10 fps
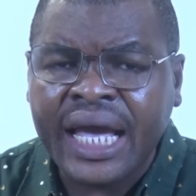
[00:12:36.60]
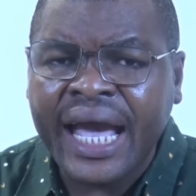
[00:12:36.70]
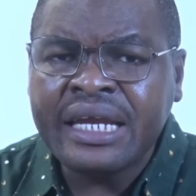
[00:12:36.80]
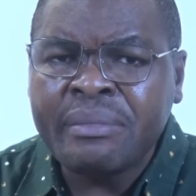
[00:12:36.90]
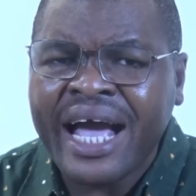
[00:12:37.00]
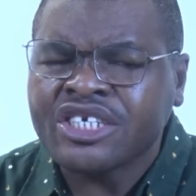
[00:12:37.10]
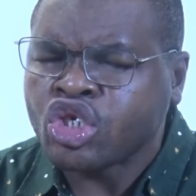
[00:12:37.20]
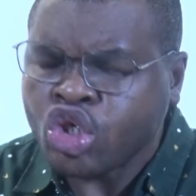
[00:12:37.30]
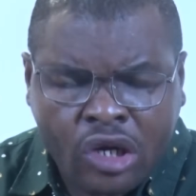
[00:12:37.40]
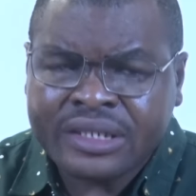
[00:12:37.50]
The enemy
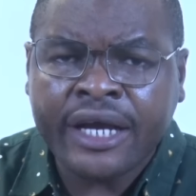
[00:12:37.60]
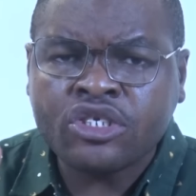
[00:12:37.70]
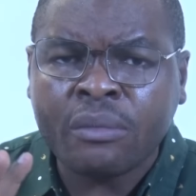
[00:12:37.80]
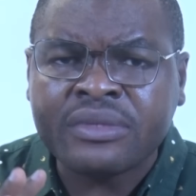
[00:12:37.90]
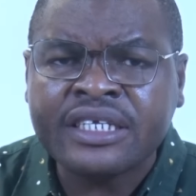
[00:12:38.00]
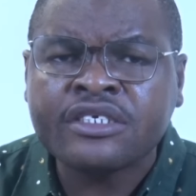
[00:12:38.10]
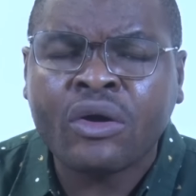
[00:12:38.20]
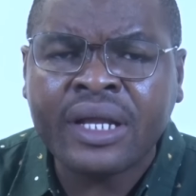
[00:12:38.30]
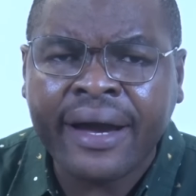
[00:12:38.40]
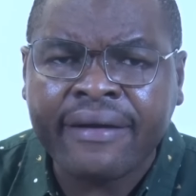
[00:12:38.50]
has shut down something in
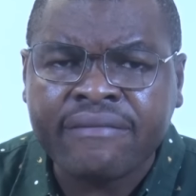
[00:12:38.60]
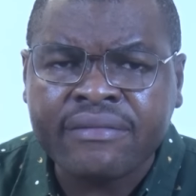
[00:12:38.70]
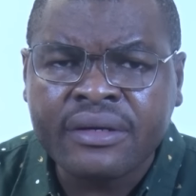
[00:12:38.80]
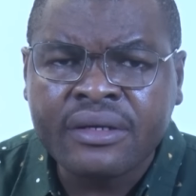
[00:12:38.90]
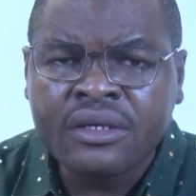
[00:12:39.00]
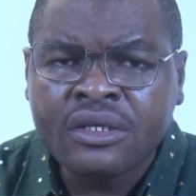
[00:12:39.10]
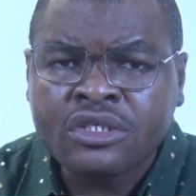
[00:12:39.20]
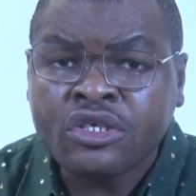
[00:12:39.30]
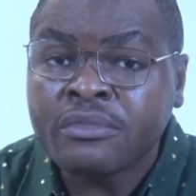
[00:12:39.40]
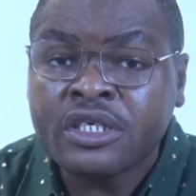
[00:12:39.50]
your life.
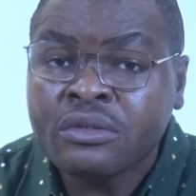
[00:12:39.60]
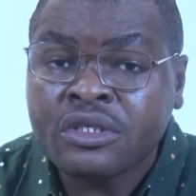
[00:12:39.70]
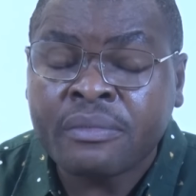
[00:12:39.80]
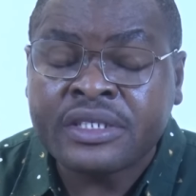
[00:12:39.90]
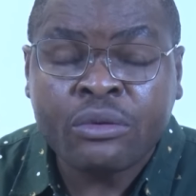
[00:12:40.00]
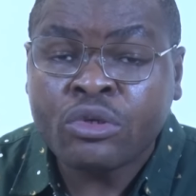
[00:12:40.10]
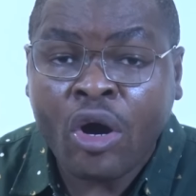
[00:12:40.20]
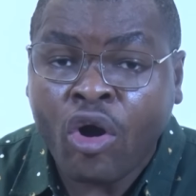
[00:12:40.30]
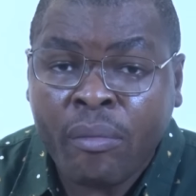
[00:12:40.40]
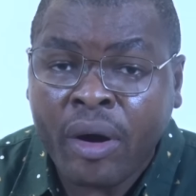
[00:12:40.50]
Something will
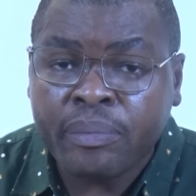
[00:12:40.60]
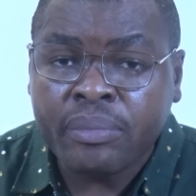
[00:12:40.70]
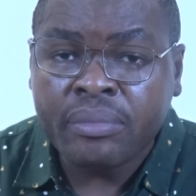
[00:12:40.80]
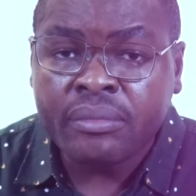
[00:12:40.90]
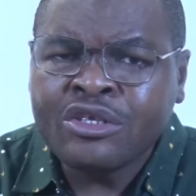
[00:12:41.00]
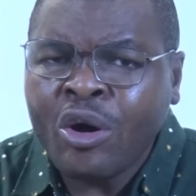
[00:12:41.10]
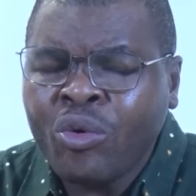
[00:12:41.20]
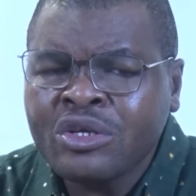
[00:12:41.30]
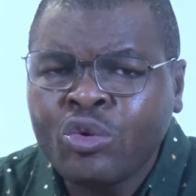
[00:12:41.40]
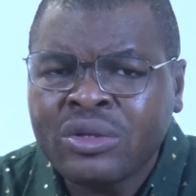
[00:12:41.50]
not come up. They
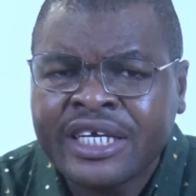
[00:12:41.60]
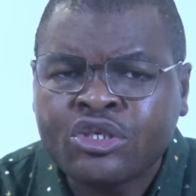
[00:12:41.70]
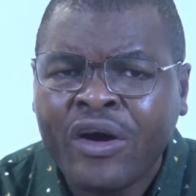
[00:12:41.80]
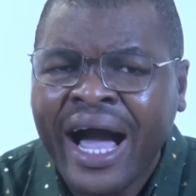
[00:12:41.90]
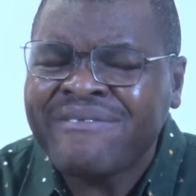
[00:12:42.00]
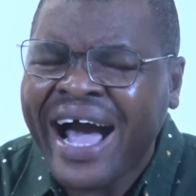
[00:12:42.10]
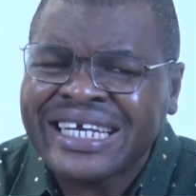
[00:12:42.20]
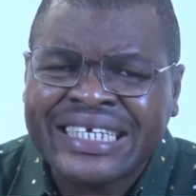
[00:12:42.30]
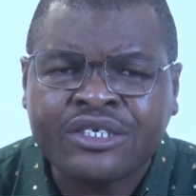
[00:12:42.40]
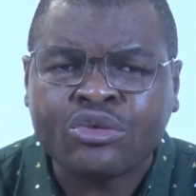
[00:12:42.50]
don't want good things to have
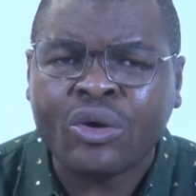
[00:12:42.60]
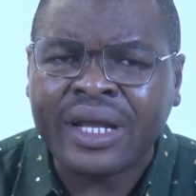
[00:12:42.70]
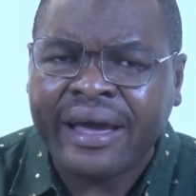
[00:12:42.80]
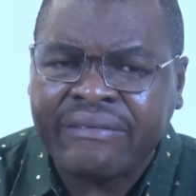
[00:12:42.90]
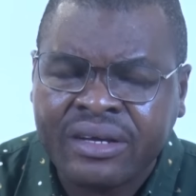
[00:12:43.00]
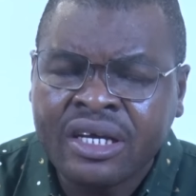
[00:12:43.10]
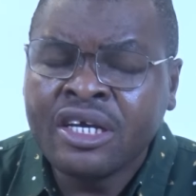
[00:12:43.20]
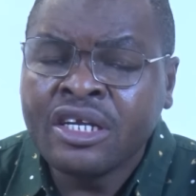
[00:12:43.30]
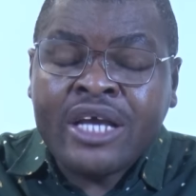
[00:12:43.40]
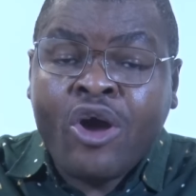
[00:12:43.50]
access to your life.
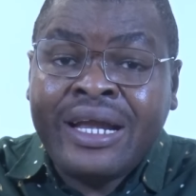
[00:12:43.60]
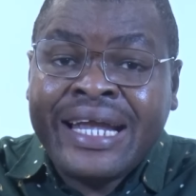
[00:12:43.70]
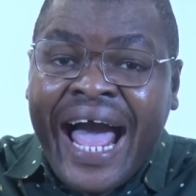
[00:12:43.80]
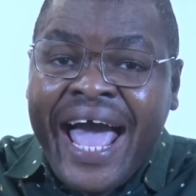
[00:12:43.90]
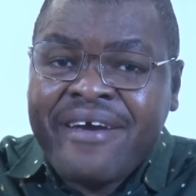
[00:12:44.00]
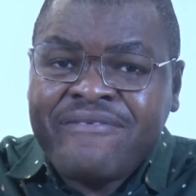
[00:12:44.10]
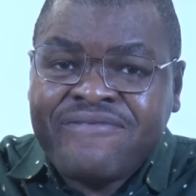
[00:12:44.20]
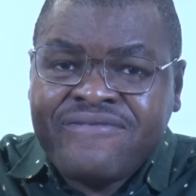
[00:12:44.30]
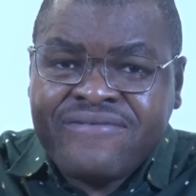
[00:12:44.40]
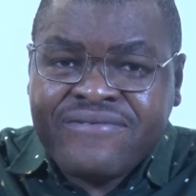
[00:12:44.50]
When your
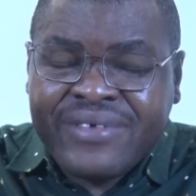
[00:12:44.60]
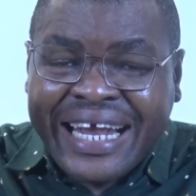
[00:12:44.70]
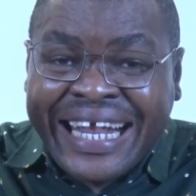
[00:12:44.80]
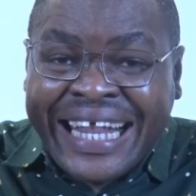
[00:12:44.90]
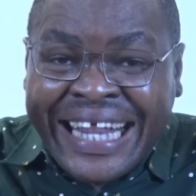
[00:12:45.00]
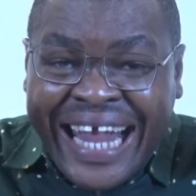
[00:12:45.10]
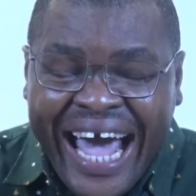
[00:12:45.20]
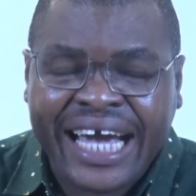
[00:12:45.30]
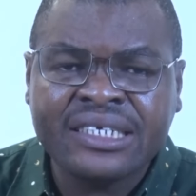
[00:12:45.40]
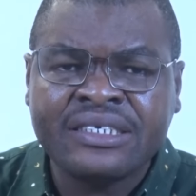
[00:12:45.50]
life
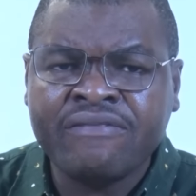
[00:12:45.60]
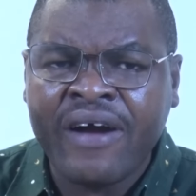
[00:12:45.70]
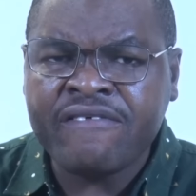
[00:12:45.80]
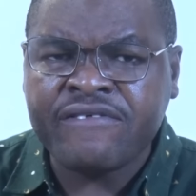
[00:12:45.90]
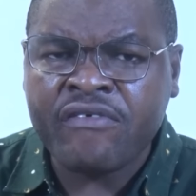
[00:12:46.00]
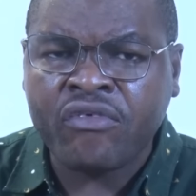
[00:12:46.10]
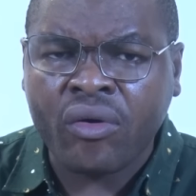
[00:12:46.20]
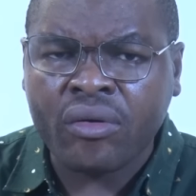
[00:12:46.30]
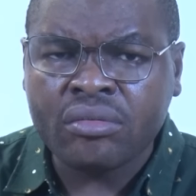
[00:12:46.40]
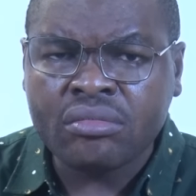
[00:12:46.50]
lacks divine favor,